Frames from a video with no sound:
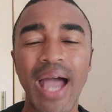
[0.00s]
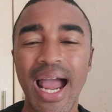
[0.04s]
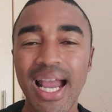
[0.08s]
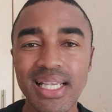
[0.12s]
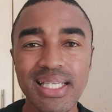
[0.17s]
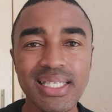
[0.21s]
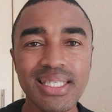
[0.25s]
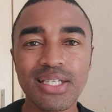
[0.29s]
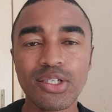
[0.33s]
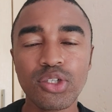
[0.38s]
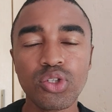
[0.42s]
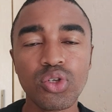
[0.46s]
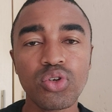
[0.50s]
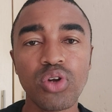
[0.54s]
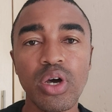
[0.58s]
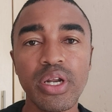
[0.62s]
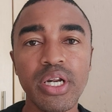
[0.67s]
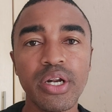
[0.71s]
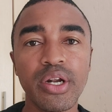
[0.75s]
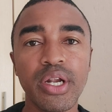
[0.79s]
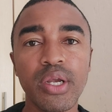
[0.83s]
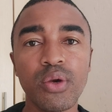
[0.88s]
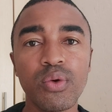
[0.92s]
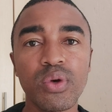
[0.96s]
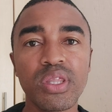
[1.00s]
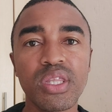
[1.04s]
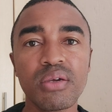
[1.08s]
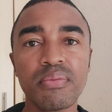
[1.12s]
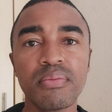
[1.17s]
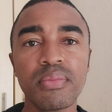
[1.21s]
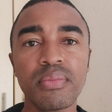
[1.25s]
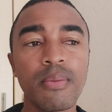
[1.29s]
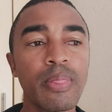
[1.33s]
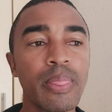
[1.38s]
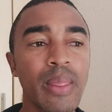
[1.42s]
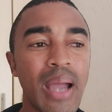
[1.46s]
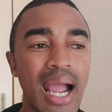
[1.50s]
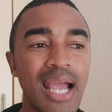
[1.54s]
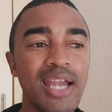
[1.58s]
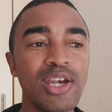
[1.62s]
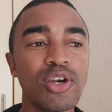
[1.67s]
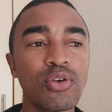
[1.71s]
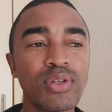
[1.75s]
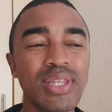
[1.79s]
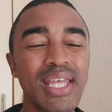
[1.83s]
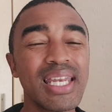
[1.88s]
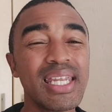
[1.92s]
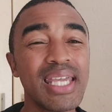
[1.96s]
I still do not agree with him. I
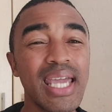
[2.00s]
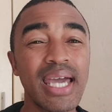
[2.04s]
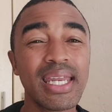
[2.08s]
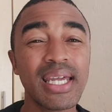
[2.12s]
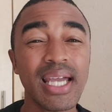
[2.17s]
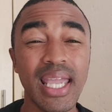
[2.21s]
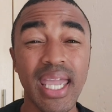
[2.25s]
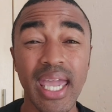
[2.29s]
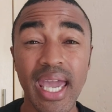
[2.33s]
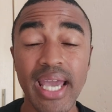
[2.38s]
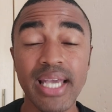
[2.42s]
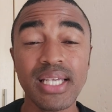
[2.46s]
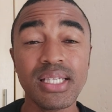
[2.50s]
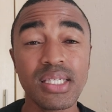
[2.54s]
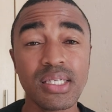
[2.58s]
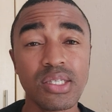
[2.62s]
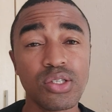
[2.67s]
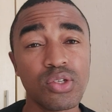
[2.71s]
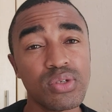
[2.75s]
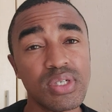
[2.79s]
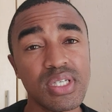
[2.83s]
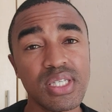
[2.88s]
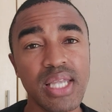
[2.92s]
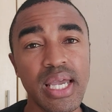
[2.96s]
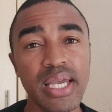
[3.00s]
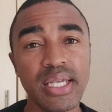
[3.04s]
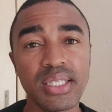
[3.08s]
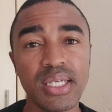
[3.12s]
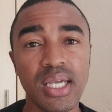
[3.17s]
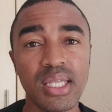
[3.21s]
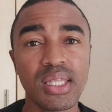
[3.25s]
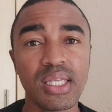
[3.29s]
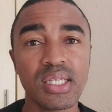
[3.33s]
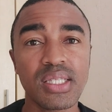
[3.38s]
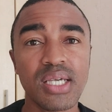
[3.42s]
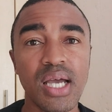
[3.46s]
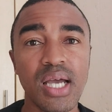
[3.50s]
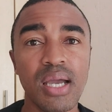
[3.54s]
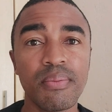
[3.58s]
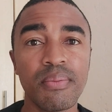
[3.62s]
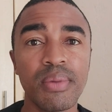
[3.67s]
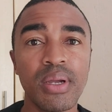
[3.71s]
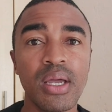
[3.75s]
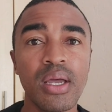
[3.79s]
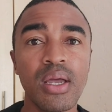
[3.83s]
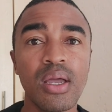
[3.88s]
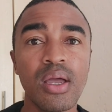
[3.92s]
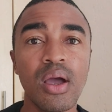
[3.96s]
know that he had a case to state at the
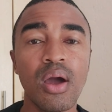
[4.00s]
time.